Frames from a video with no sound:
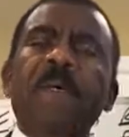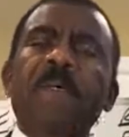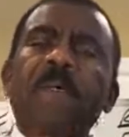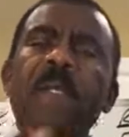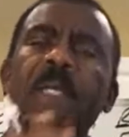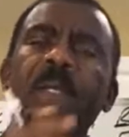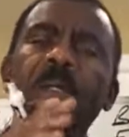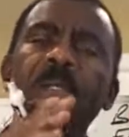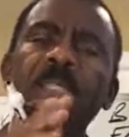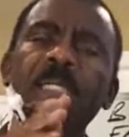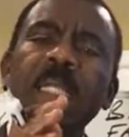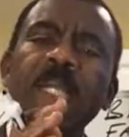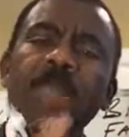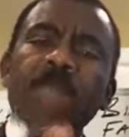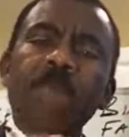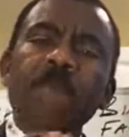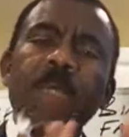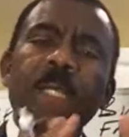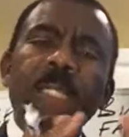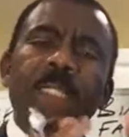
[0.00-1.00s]
because
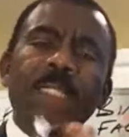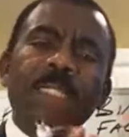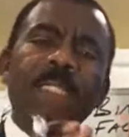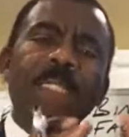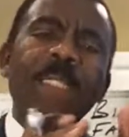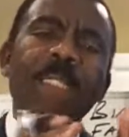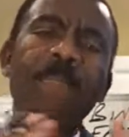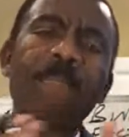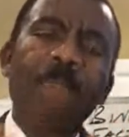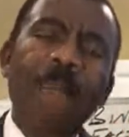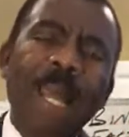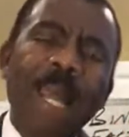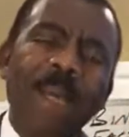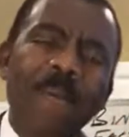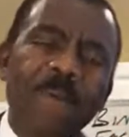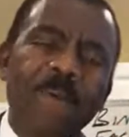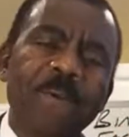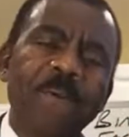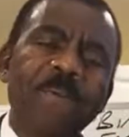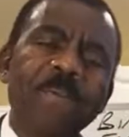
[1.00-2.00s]
if you can see the
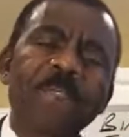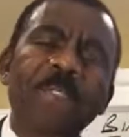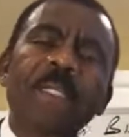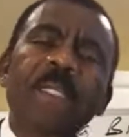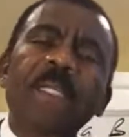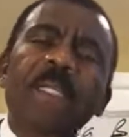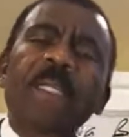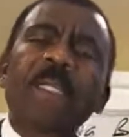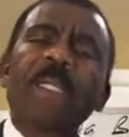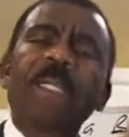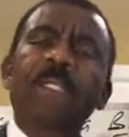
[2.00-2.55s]
patterns,